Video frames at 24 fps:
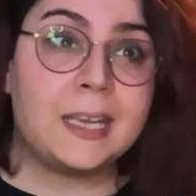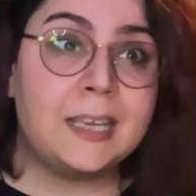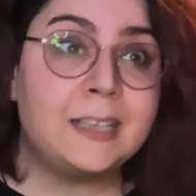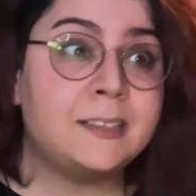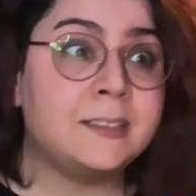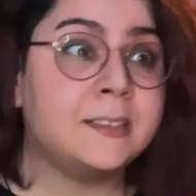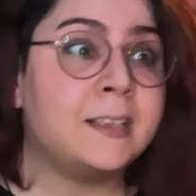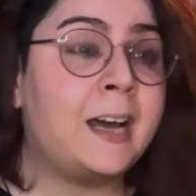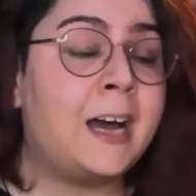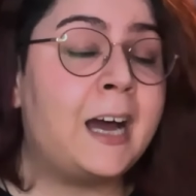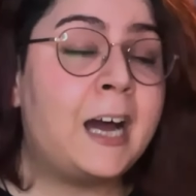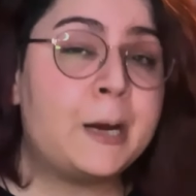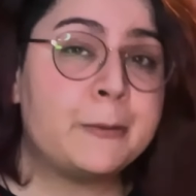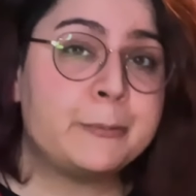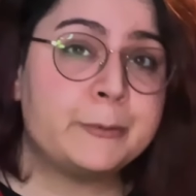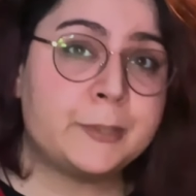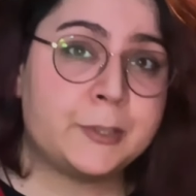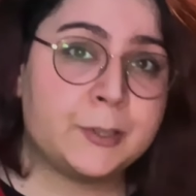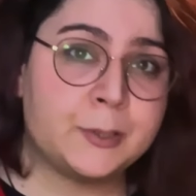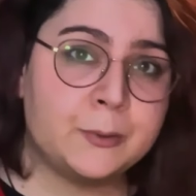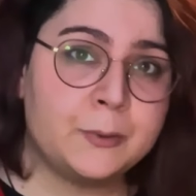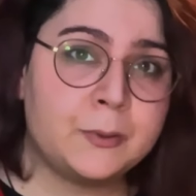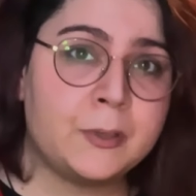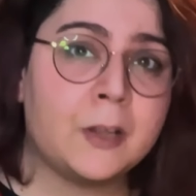It
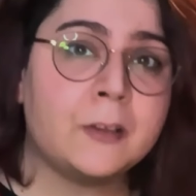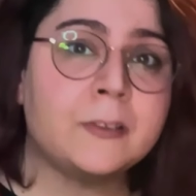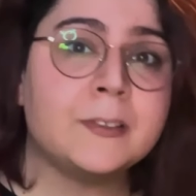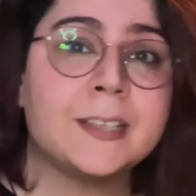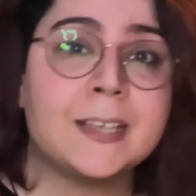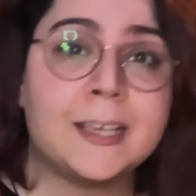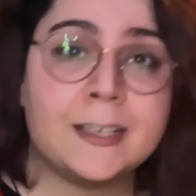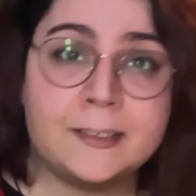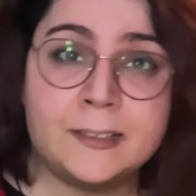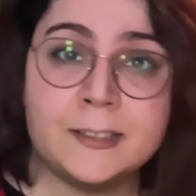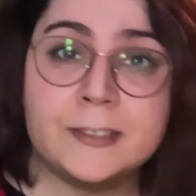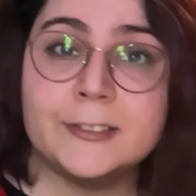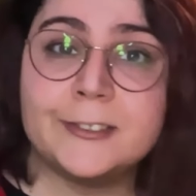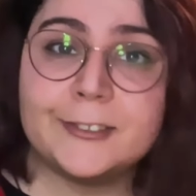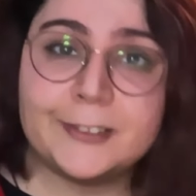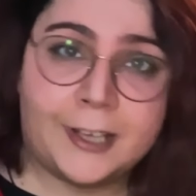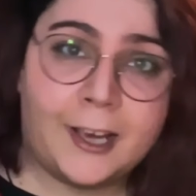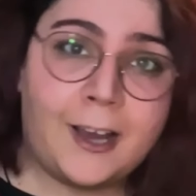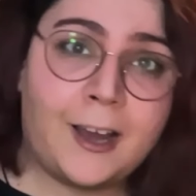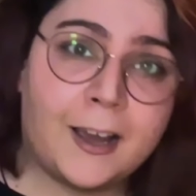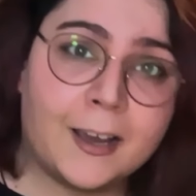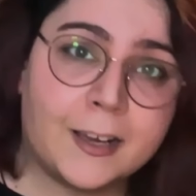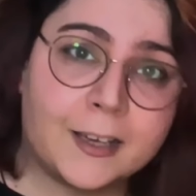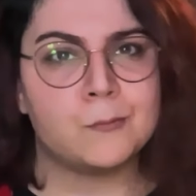helps you not getting
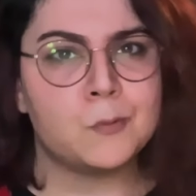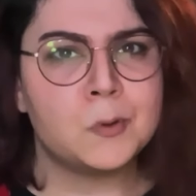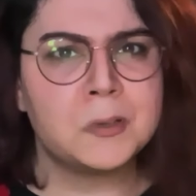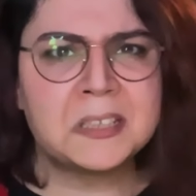stuck.